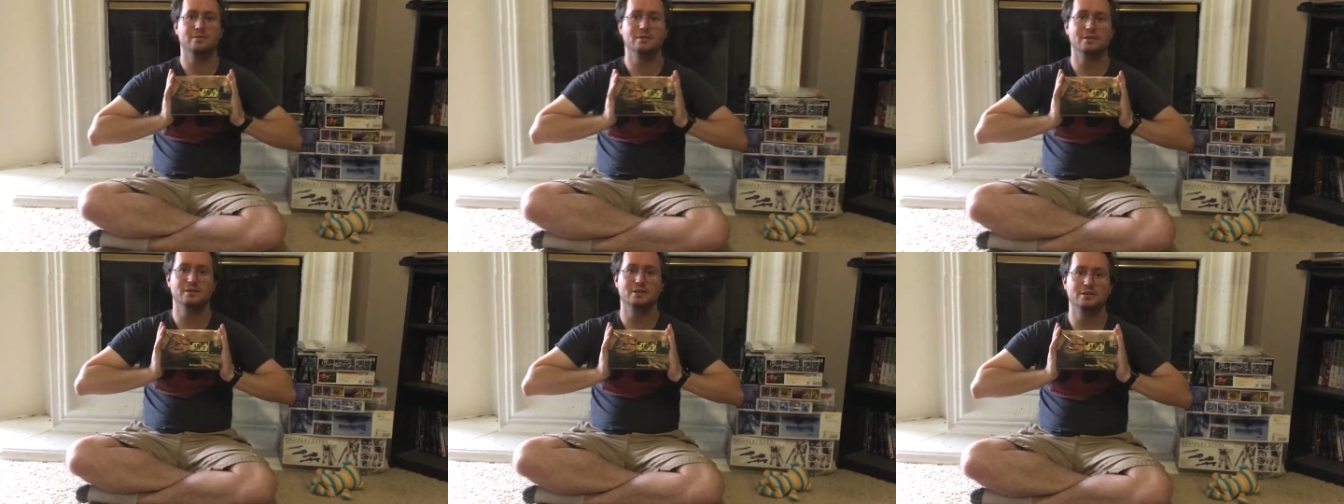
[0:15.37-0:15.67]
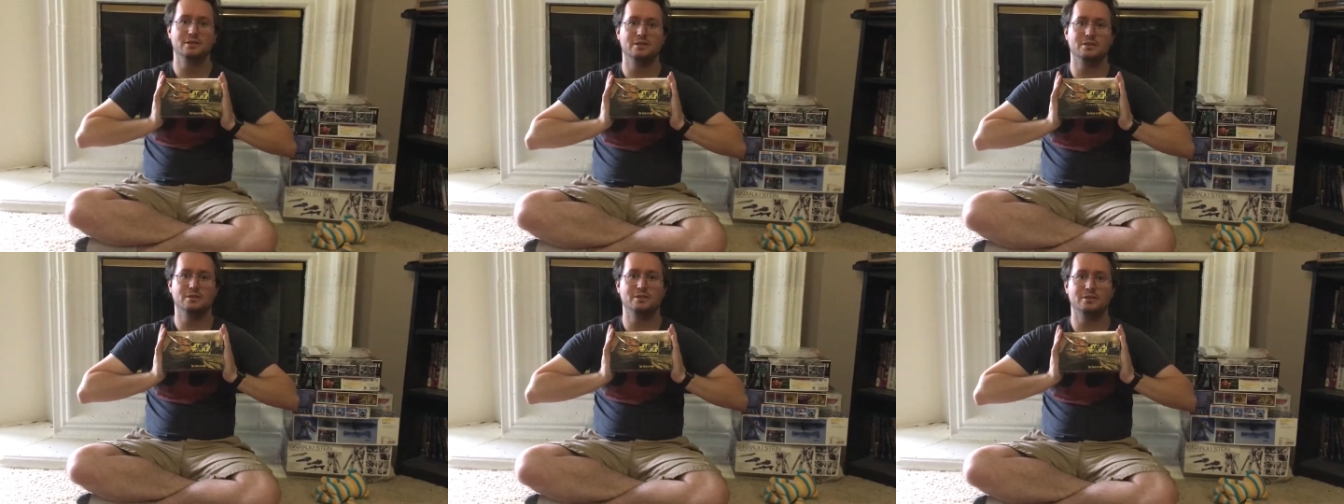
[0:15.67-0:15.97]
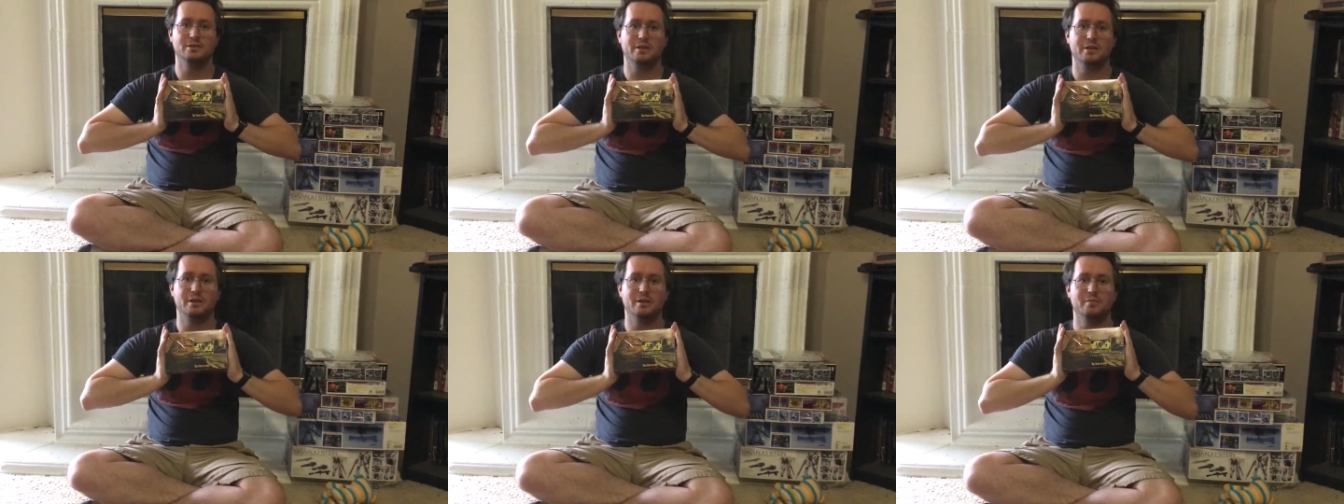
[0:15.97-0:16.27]
This
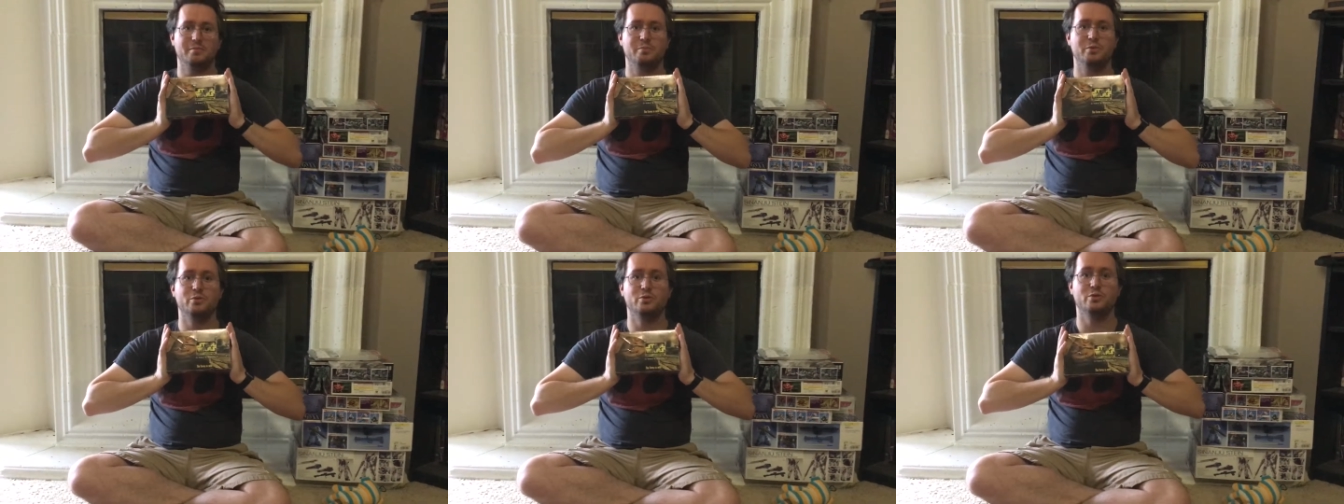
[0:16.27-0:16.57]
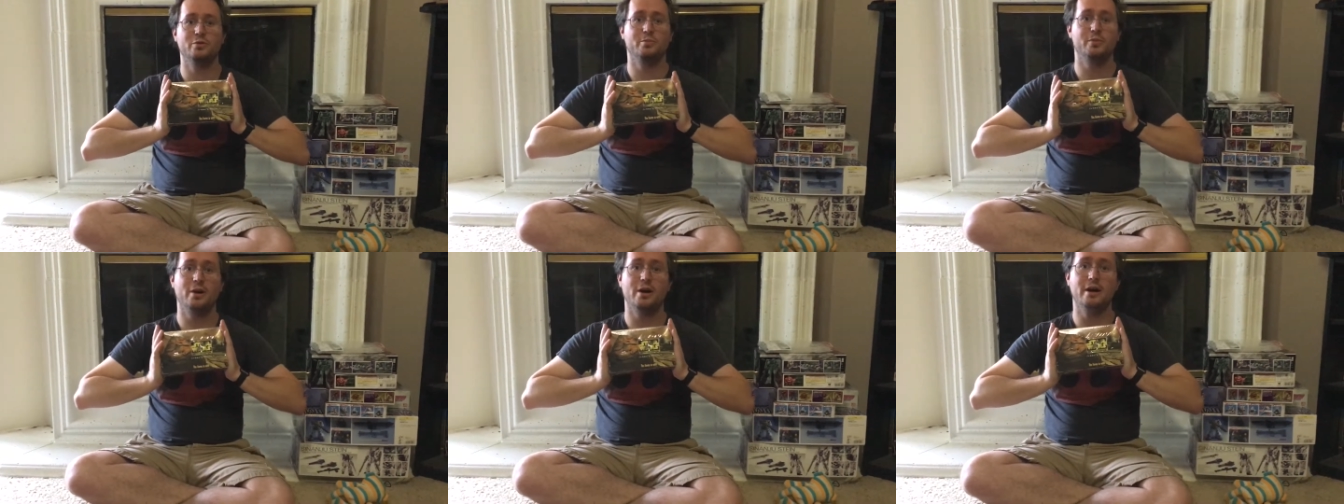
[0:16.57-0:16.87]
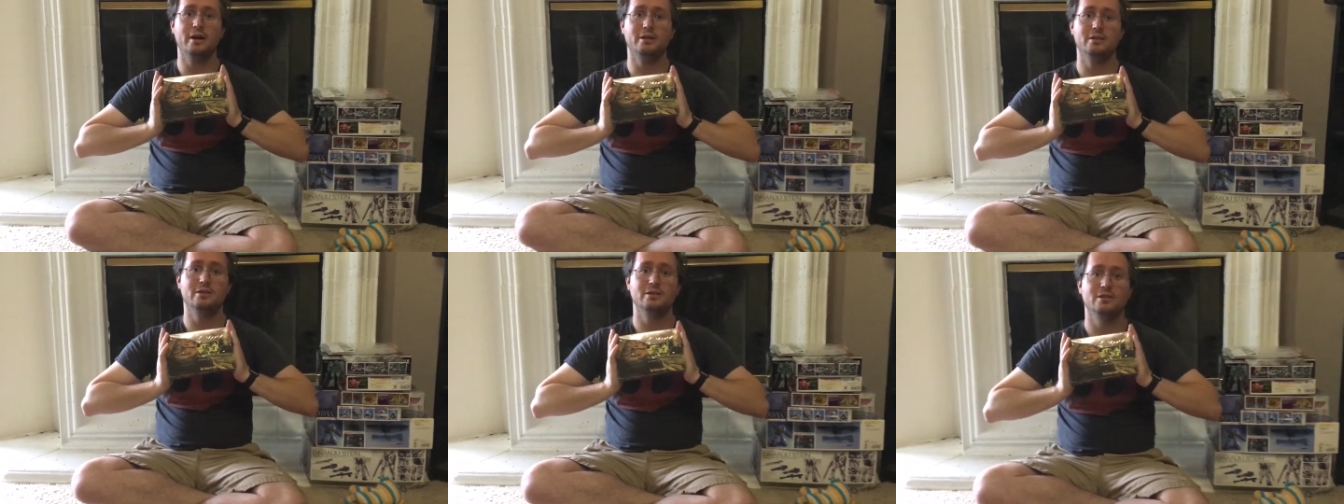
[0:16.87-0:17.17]
is a booster
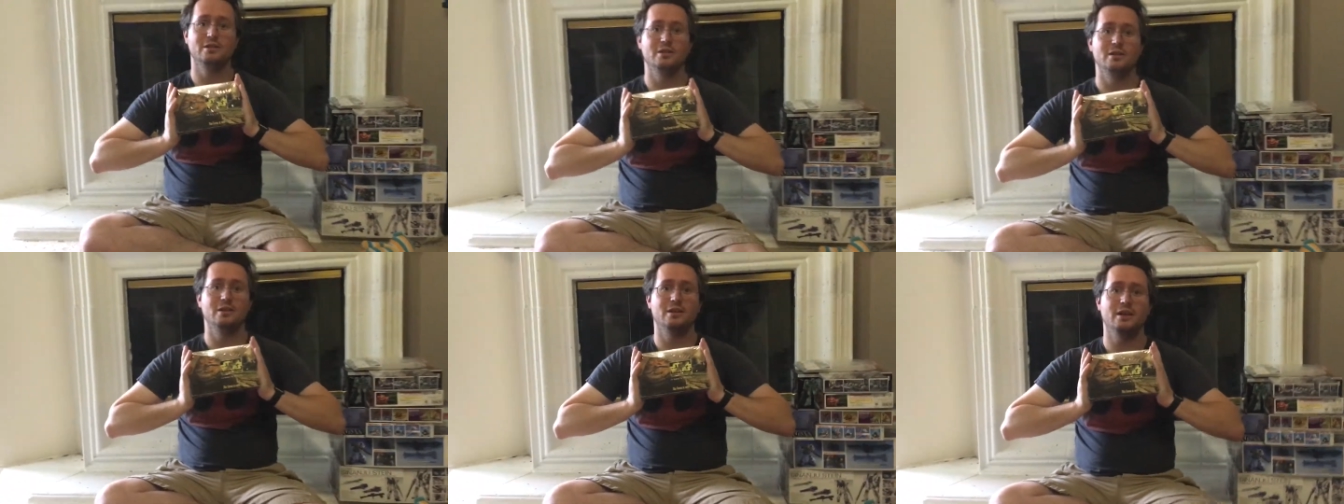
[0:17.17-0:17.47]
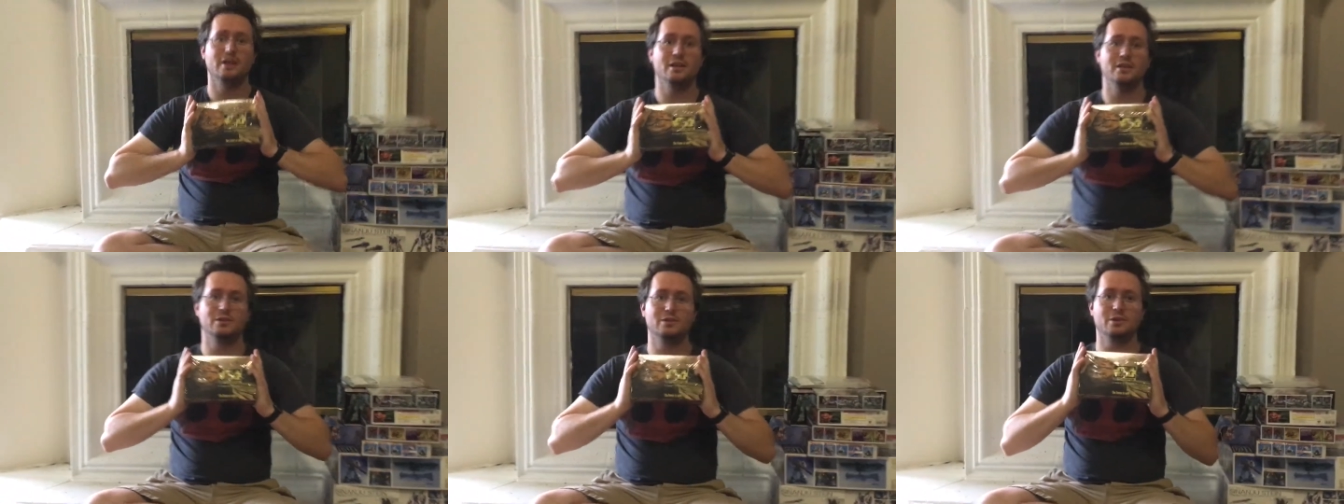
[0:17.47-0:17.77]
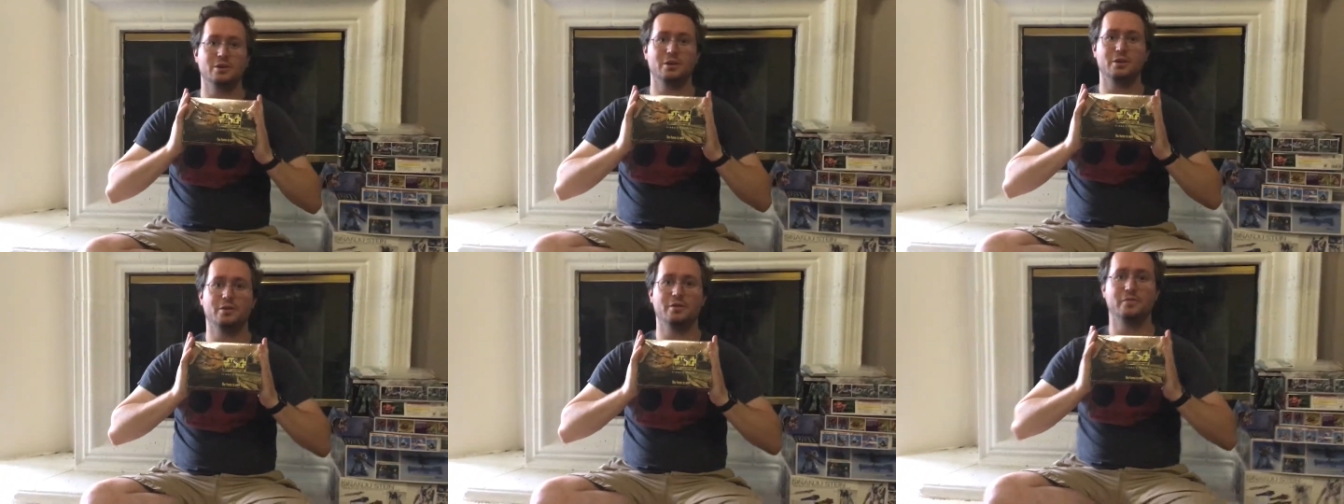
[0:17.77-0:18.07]
box. It's
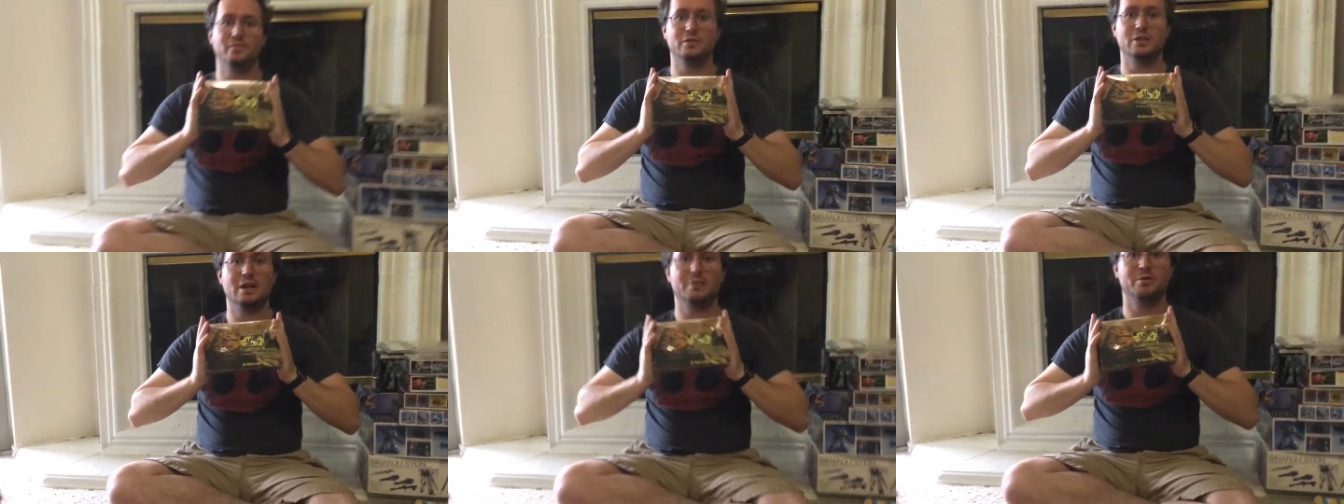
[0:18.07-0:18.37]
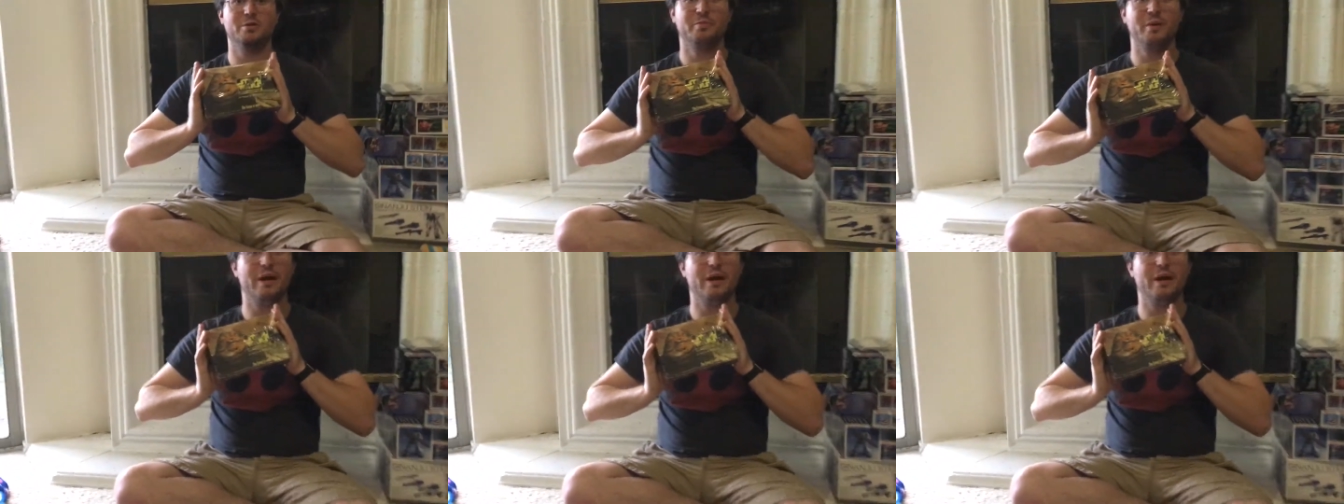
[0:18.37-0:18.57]
of Jabba's